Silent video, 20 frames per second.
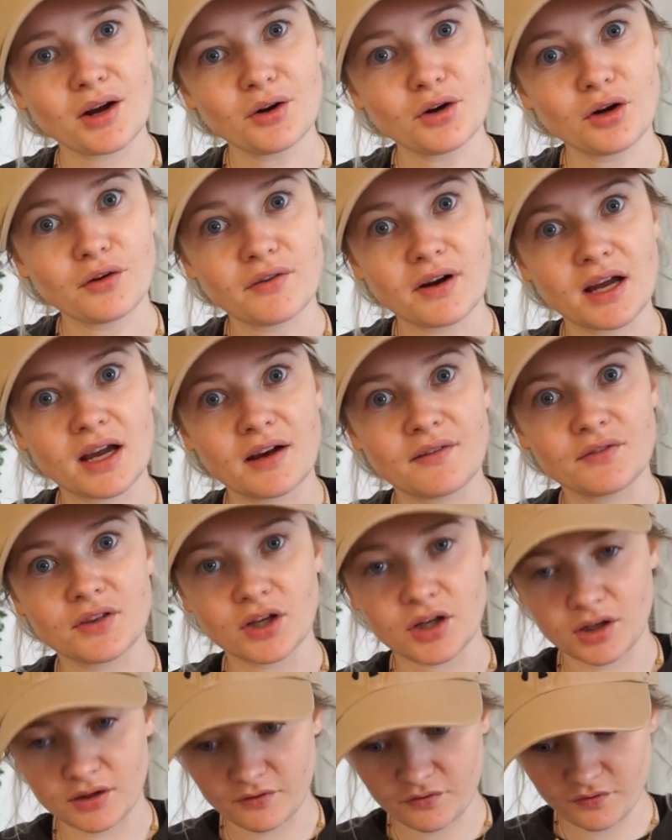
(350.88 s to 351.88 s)
don't know if I have
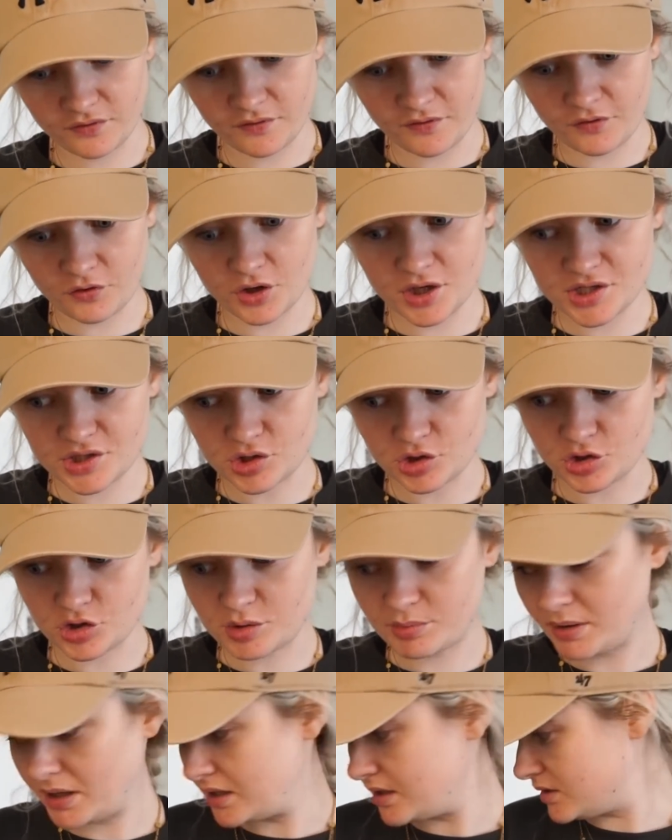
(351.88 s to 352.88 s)
the freezer
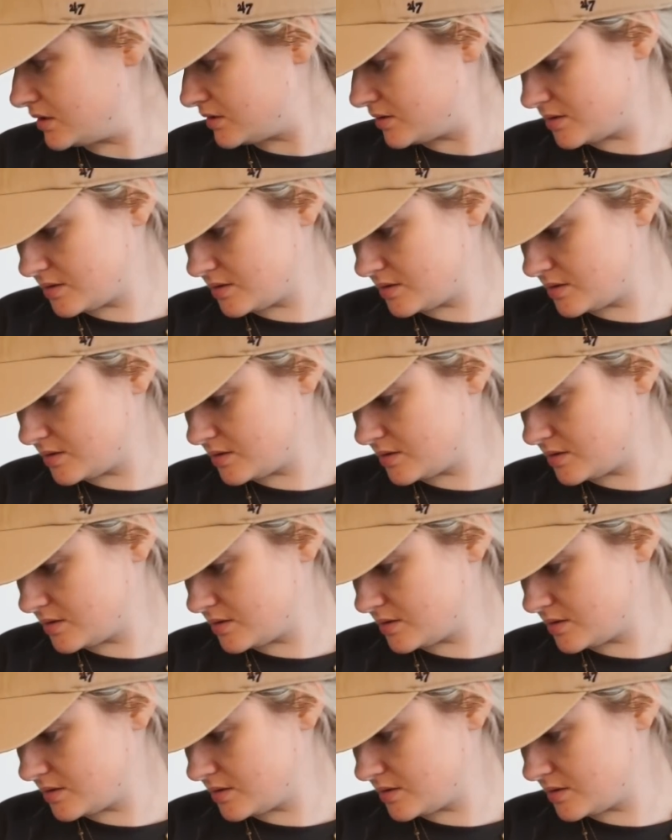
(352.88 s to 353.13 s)
space,